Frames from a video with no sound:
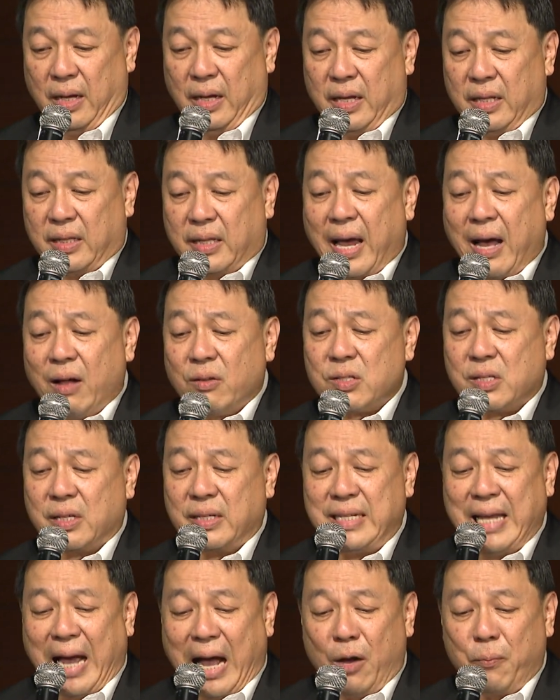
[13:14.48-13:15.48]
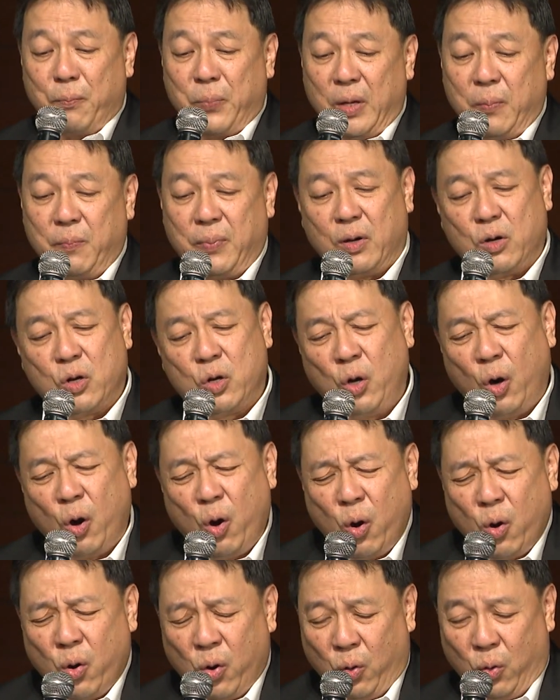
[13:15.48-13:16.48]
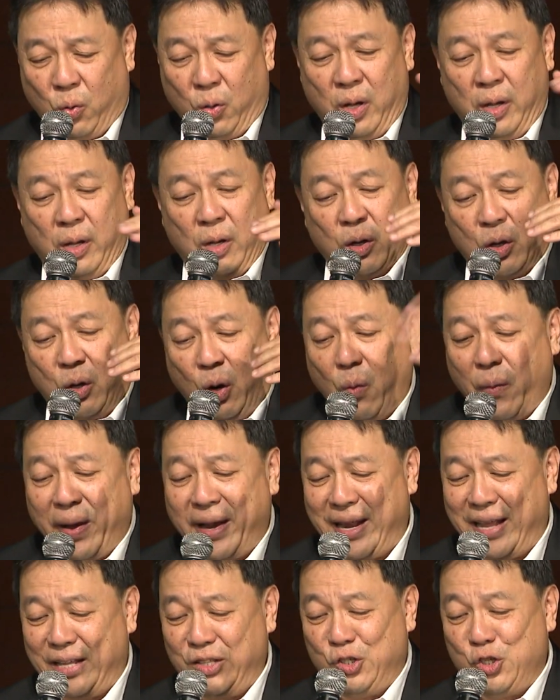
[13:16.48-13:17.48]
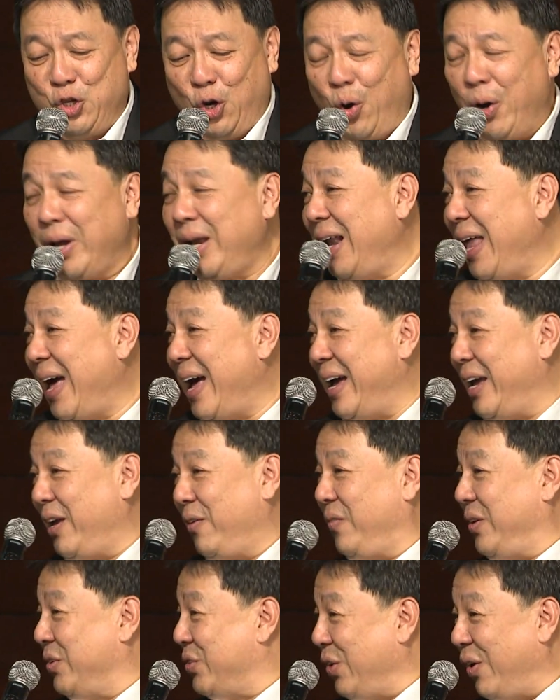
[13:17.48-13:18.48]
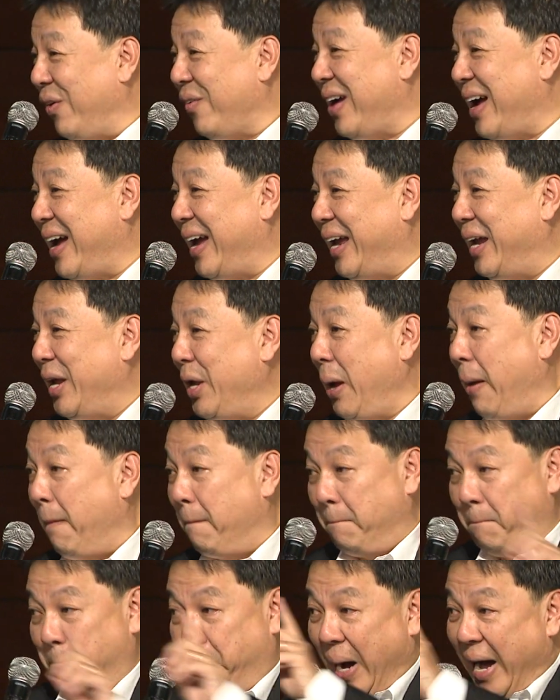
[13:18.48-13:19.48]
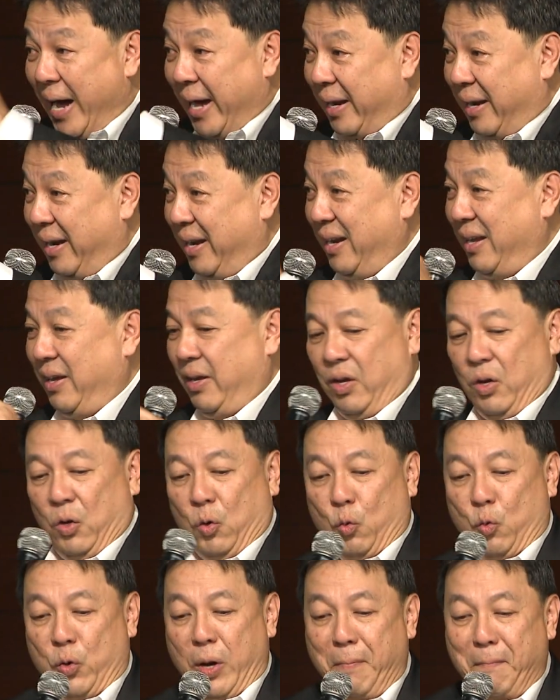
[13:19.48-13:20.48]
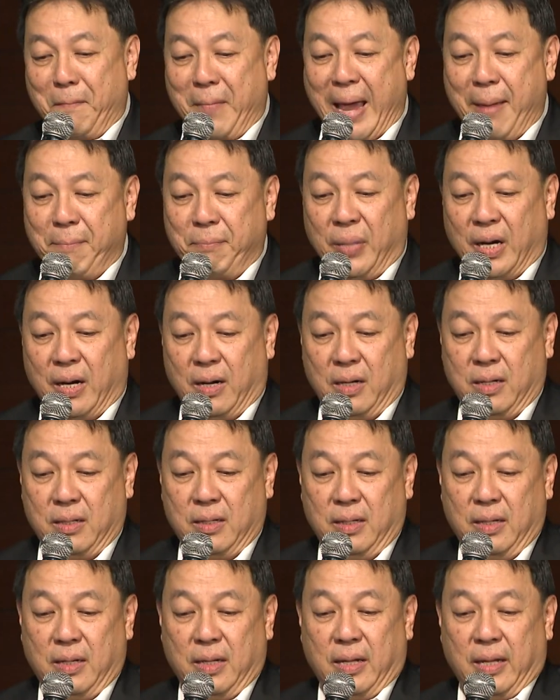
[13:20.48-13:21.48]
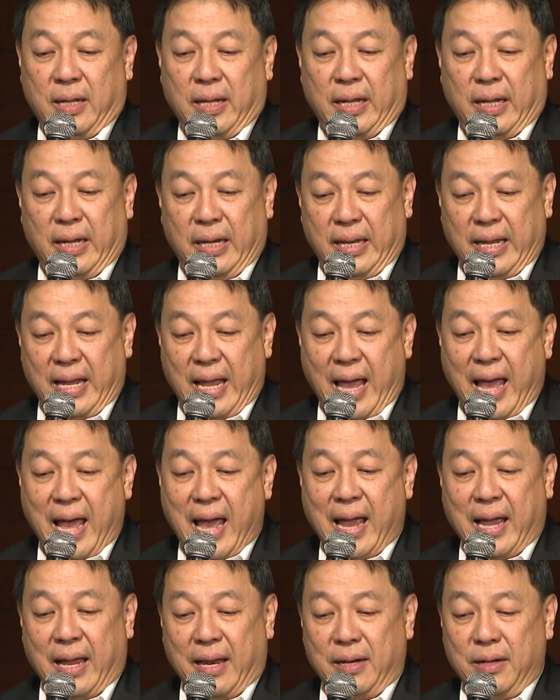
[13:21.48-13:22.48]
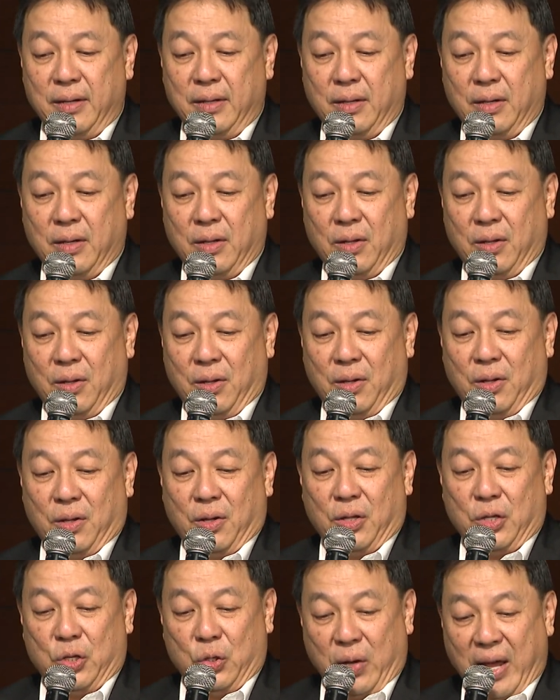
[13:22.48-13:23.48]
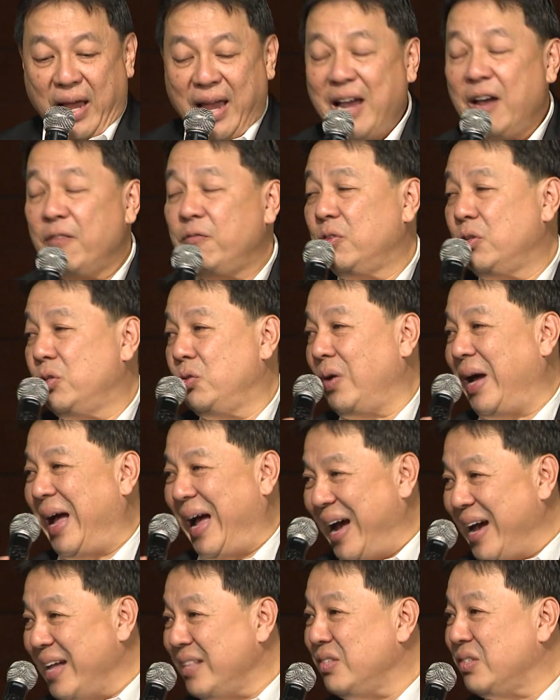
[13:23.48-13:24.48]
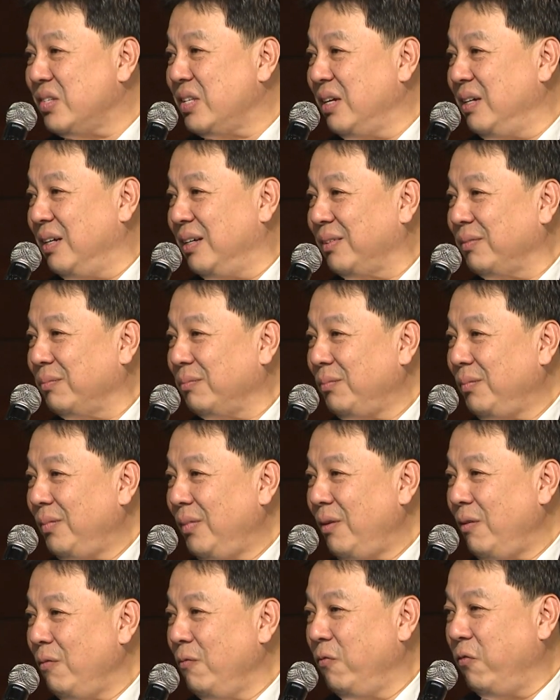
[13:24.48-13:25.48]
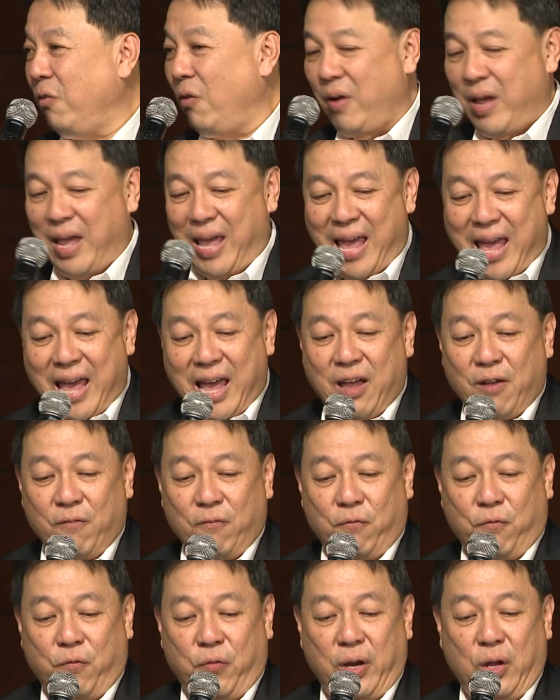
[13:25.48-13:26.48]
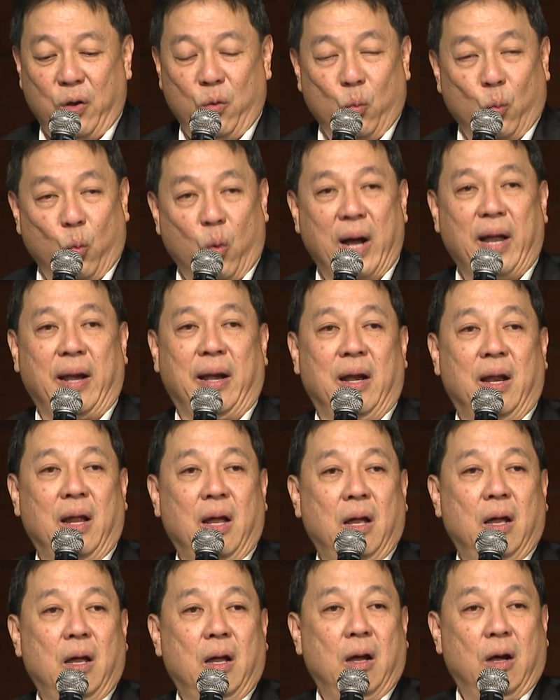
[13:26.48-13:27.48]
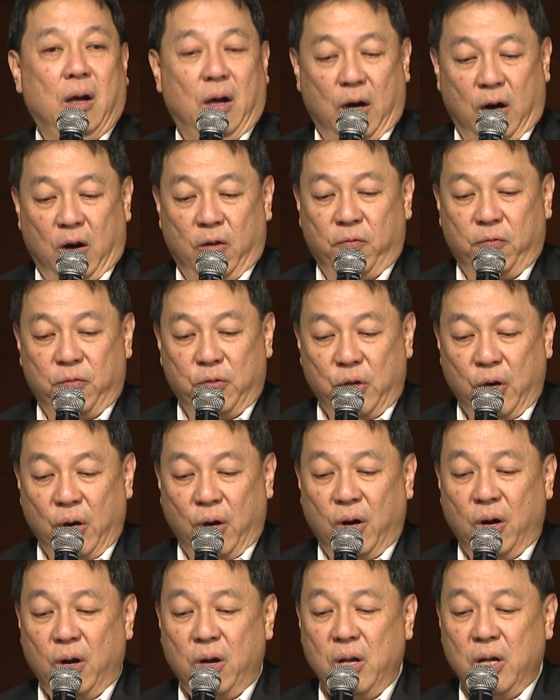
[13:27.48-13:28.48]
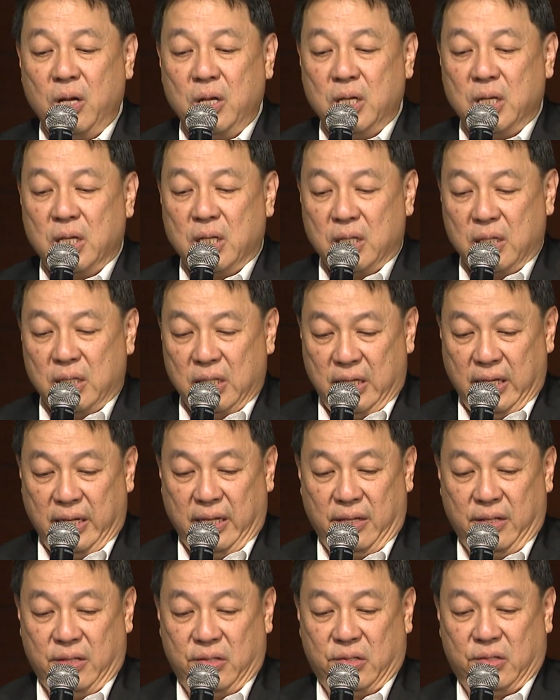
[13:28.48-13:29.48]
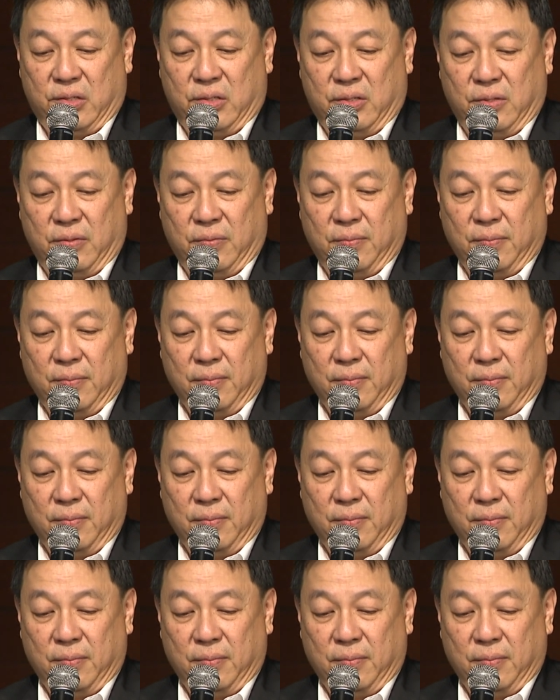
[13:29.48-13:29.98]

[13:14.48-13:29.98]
He tells the young people, go and enjoy life, it's all right. But remember, in the end, you have to answer for every one of your deeds.